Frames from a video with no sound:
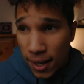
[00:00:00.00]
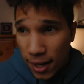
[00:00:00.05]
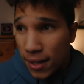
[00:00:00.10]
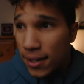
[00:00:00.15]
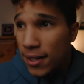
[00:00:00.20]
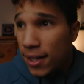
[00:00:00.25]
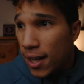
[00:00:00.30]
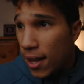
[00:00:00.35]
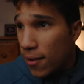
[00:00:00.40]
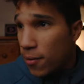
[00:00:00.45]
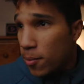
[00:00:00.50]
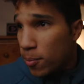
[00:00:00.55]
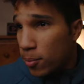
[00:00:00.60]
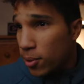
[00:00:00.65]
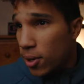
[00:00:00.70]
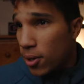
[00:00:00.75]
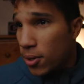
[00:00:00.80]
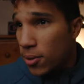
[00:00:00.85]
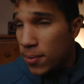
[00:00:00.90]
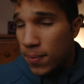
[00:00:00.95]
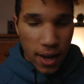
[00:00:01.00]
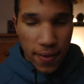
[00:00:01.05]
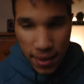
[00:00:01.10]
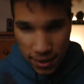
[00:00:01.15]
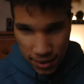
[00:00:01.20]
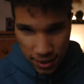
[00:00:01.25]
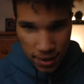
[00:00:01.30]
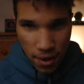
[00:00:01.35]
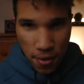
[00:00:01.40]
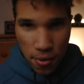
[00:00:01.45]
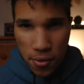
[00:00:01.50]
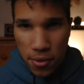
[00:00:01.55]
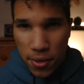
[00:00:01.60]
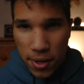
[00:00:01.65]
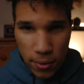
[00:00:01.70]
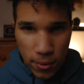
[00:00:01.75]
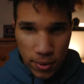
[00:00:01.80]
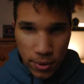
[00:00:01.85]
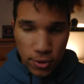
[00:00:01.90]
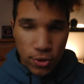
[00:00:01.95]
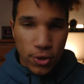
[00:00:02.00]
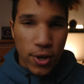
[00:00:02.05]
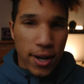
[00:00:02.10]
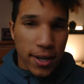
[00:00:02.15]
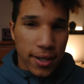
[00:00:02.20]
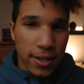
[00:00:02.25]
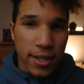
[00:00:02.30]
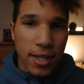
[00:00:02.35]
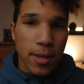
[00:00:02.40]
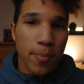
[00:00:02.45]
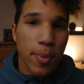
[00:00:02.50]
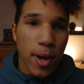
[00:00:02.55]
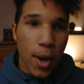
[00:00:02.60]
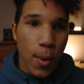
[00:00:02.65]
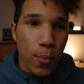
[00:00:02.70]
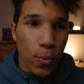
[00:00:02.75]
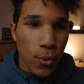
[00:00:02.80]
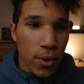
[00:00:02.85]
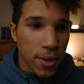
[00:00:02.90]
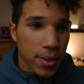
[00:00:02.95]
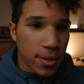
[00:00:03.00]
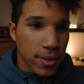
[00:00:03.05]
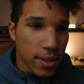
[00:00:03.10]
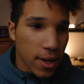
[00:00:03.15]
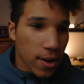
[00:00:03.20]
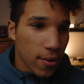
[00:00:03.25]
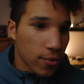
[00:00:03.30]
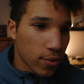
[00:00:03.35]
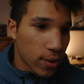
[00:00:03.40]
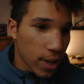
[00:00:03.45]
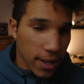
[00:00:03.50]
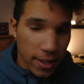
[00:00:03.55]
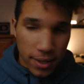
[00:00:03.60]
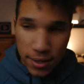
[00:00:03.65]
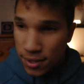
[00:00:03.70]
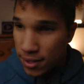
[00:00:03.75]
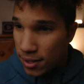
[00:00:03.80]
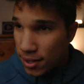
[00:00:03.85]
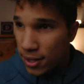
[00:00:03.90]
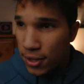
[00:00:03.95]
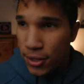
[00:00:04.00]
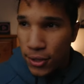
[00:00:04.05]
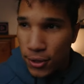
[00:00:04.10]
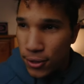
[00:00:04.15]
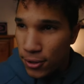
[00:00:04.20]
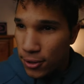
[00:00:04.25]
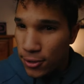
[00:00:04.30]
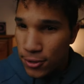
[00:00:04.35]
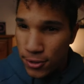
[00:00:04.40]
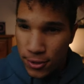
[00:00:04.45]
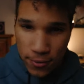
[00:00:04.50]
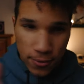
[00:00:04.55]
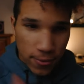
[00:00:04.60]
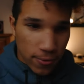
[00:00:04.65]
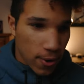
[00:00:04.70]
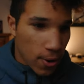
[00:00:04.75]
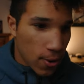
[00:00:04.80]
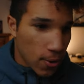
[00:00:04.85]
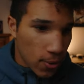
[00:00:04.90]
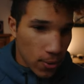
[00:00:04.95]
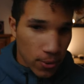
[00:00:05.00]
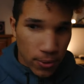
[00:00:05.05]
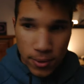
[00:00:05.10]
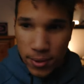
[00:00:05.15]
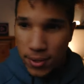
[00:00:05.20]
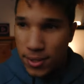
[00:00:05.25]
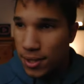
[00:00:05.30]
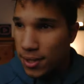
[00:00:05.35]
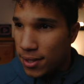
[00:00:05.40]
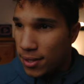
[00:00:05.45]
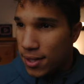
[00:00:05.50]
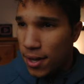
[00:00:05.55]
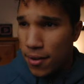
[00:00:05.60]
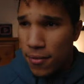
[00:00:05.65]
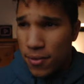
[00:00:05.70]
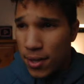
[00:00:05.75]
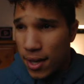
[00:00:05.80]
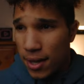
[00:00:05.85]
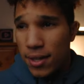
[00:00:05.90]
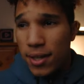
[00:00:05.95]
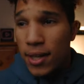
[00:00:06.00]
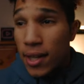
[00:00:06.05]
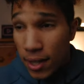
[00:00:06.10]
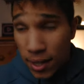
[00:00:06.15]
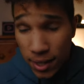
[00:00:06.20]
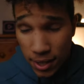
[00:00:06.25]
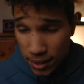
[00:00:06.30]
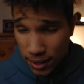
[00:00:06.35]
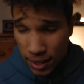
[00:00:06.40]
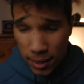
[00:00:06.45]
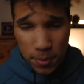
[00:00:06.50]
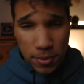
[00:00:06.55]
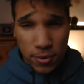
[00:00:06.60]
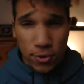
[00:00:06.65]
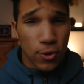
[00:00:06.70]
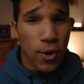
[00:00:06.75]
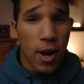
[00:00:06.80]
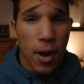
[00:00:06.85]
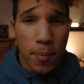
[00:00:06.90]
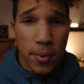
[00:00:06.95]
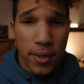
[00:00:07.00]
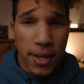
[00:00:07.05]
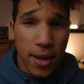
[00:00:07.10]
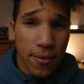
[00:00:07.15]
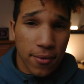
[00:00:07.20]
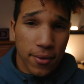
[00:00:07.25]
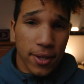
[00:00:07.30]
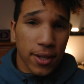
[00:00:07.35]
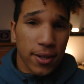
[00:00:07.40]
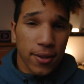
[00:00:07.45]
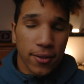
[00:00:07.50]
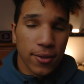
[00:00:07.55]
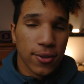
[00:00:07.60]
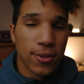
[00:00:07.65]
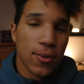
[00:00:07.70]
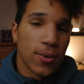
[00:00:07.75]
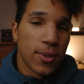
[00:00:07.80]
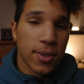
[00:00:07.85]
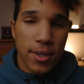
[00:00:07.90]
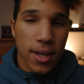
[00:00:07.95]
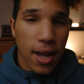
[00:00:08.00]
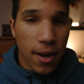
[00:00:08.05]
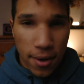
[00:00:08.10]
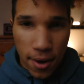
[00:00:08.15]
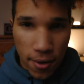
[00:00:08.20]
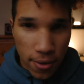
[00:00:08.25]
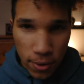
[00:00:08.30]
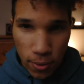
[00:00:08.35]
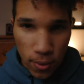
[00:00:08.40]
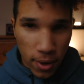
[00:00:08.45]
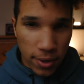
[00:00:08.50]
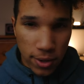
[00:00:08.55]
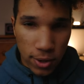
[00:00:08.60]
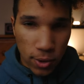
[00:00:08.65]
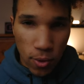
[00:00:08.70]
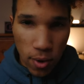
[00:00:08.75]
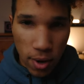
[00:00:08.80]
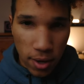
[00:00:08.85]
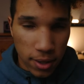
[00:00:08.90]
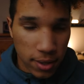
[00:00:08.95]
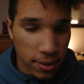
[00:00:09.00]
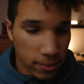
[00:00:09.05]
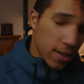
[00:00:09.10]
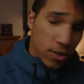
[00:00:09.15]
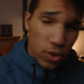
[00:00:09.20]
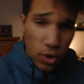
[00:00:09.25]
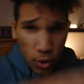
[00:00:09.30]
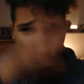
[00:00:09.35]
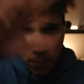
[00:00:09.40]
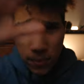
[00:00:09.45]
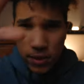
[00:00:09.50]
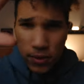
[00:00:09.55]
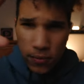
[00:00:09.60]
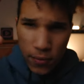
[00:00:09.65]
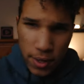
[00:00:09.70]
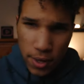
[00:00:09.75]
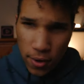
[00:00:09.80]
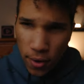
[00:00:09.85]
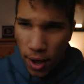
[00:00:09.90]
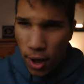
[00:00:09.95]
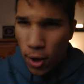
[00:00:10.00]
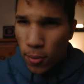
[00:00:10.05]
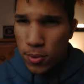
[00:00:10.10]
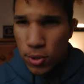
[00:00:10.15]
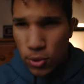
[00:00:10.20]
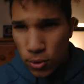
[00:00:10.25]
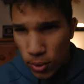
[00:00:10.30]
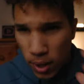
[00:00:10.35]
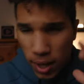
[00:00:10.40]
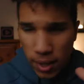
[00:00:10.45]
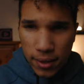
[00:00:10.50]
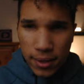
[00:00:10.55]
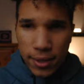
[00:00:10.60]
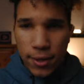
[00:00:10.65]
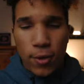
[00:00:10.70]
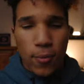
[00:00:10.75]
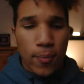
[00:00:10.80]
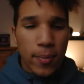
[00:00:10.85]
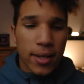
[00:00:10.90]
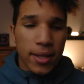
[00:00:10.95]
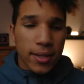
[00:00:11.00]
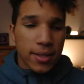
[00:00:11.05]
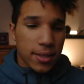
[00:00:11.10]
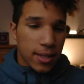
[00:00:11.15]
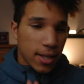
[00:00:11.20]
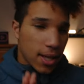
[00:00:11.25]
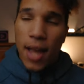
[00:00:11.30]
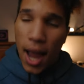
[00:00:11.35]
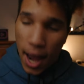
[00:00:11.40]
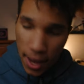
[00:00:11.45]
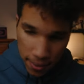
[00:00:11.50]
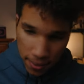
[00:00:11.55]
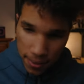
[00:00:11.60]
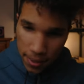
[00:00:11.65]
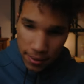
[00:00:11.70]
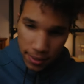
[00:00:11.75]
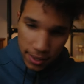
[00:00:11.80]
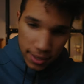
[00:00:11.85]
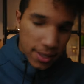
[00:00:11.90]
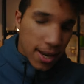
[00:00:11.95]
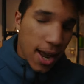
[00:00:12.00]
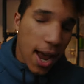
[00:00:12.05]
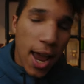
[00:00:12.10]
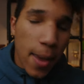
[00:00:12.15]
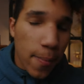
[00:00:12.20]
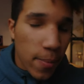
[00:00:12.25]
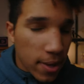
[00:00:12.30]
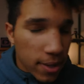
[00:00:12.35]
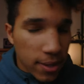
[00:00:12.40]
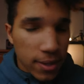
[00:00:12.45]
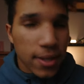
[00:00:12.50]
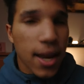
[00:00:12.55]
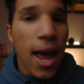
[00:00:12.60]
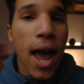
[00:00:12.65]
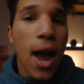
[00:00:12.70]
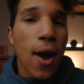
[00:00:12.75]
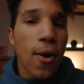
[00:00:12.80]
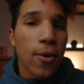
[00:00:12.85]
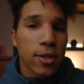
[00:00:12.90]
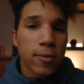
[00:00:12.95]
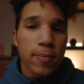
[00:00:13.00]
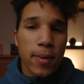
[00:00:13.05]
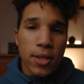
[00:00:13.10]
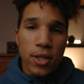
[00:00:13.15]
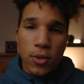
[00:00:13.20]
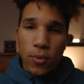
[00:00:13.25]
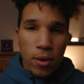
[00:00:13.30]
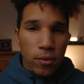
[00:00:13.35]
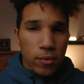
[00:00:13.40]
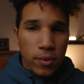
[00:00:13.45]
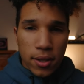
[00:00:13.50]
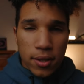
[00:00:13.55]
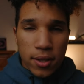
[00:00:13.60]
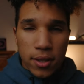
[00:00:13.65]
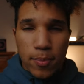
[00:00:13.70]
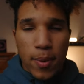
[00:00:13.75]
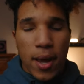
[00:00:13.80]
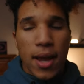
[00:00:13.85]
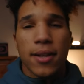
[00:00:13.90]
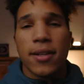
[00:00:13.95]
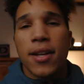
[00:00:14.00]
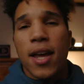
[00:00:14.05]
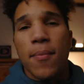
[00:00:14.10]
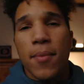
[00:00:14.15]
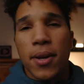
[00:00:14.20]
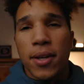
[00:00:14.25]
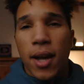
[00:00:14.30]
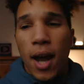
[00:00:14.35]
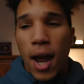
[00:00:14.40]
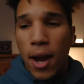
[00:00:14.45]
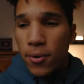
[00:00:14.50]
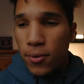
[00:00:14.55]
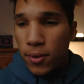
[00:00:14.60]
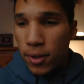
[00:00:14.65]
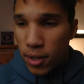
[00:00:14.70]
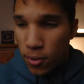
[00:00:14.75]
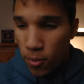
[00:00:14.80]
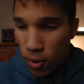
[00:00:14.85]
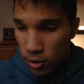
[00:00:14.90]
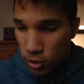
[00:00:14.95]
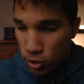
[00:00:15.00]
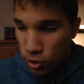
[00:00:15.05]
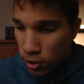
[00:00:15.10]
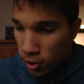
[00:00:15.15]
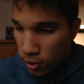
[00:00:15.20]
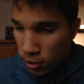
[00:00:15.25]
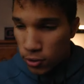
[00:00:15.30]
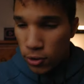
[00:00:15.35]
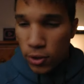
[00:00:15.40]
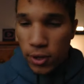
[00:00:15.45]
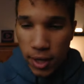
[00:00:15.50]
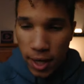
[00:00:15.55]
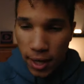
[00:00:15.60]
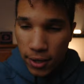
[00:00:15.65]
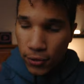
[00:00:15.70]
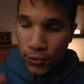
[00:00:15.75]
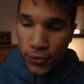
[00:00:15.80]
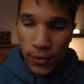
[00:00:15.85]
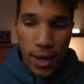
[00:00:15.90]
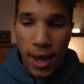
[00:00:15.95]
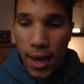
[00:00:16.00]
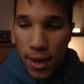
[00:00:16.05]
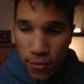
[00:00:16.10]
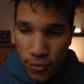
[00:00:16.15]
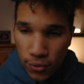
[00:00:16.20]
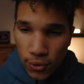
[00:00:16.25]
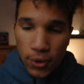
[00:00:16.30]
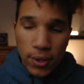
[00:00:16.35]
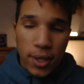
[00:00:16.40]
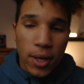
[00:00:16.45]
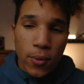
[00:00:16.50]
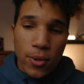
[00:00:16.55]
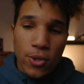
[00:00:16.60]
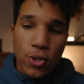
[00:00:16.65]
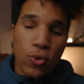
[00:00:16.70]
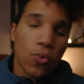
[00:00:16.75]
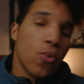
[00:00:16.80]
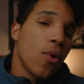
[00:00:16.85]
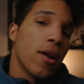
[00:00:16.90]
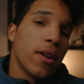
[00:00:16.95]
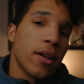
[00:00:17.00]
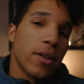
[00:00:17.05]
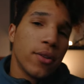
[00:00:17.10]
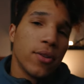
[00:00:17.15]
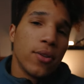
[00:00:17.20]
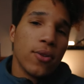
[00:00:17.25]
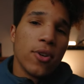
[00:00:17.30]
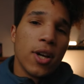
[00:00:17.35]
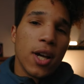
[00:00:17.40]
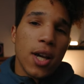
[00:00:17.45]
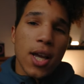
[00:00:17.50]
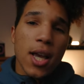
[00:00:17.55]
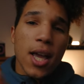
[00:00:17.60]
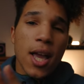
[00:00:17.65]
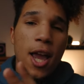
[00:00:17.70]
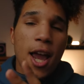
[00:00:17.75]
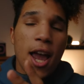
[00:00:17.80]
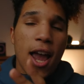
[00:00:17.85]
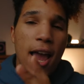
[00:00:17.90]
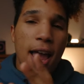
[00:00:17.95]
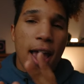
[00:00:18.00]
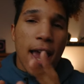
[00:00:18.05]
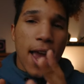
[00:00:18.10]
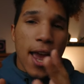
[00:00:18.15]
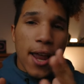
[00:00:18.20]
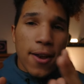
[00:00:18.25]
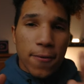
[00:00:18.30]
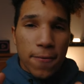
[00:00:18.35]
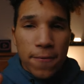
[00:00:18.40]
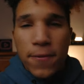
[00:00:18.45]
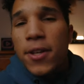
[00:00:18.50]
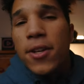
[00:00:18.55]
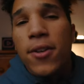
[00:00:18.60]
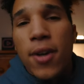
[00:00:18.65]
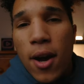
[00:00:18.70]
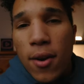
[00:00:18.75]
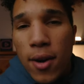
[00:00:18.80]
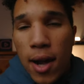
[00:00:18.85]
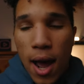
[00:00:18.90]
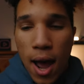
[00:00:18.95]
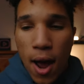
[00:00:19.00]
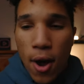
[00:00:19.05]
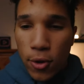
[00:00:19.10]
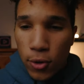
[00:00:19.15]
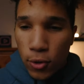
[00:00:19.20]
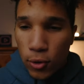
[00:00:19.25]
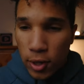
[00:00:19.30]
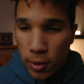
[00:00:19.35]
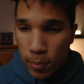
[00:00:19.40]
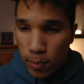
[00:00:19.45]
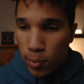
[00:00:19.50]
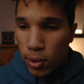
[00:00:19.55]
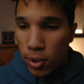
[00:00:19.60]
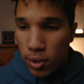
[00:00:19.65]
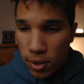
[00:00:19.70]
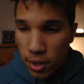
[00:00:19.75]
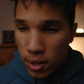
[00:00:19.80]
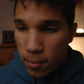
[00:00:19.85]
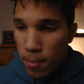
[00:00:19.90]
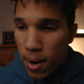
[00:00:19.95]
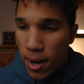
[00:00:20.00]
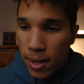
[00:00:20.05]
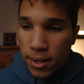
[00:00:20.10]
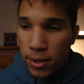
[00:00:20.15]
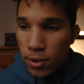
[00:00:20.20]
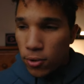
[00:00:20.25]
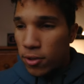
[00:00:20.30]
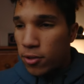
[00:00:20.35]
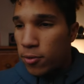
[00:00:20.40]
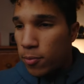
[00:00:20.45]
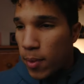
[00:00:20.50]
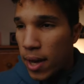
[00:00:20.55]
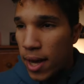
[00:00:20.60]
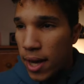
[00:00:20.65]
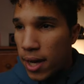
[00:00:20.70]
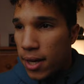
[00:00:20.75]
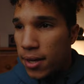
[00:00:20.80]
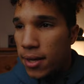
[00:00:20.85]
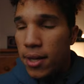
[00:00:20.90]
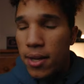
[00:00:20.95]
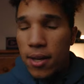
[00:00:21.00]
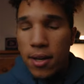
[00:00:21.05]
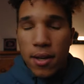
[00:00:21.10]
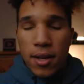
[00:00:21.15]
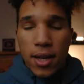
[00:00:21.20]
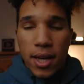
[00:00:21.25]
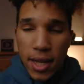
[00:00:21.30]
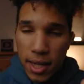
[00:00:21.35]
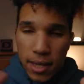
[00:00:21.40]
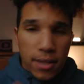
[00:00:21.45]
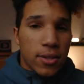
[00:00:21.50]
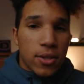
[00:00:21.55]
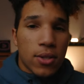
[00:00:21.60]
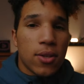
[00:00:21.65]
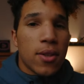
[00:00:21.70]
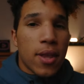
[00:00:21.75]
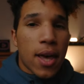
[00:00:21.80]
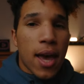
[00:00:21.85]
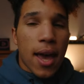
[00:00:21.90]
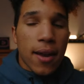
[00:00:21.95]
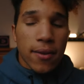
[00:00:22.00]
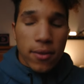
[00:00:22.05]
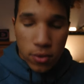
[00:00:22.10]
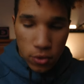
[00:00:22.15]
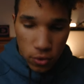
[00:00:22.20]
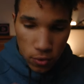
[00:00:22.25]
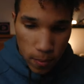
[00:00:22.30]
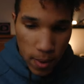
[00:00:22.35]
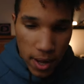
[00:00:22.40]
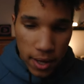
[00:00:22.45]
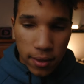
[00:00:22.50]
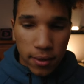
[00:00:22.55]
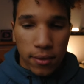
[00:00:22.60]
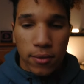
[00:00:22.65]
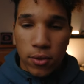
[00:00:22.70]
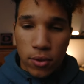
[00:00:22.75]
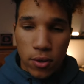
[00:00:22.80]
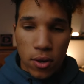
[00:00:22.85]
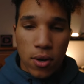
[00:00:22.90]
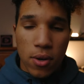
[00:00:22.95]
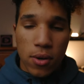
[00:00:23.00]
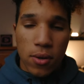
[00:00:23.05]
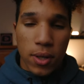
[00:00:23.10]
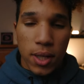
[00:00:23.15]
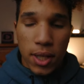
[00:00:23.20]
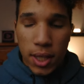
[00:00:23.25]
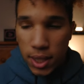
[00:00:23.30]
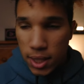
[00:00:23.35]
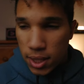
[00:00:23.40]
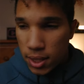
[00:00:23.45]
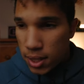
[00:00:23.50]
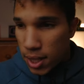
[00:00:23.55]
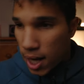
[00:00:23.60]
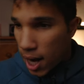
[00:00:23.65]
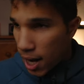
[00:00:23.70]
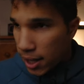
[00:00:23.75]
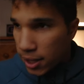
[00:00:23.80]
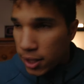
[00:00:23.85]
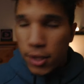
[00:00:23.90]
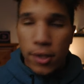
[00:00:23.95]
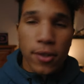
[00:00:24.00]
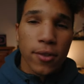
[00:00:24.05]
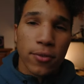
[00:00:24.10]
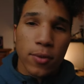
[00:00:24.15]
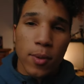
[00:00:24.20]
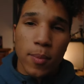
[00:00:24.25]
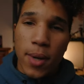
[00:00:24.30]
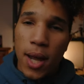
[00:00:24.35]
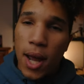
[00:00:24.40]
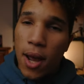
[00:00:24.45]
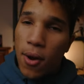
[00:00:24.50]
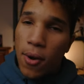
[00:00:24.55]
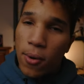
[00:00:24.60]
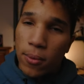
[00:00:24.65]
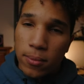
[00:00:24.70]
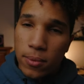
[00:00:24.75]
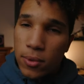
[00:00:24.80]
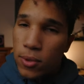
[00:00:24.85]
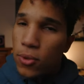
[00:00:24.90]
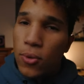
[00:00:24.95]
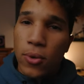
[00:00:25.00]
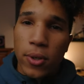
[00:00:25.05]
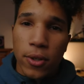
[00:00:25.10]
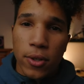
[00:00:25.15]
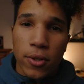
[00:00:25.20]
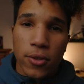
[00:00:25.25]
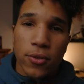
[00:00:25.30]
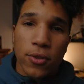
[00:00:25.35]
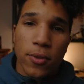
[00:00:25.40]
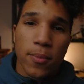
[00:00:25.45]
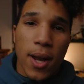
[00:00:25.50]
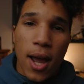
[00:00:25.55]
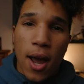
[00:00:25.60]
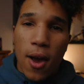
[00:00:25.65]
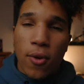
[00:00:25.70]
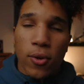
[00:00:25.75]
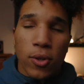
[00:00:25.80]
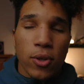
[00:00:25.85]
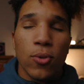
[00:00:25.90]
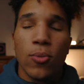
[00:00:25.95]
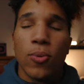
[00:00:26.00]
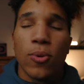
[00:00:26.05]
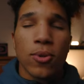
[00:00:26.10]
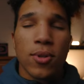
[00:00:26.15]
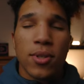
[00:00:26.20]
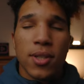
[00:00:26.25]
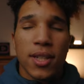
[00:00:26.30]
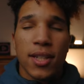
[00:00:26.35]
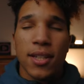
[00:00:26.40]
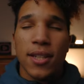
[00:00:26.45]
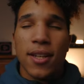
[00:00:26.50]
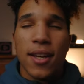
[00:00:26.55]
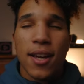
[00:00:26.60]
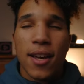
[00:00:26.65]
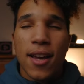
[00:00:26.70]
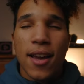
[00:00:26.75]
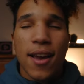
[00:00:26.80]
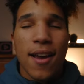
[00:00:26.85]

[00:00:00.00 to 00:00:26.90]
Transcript: the 11 Pro. And that's another thing when you try to keep up with stuff like sneakers and phones and stuff that keeps dropping every year. There's always another one you want. So I hope this video helped you a little bit. I think the time is now, especially while we're in this pandemic, I really want you to look at your life, look at what you want to do, and figure out how you can put the money you have made into that to make it grow, because a year from now, 2 years from now, you will see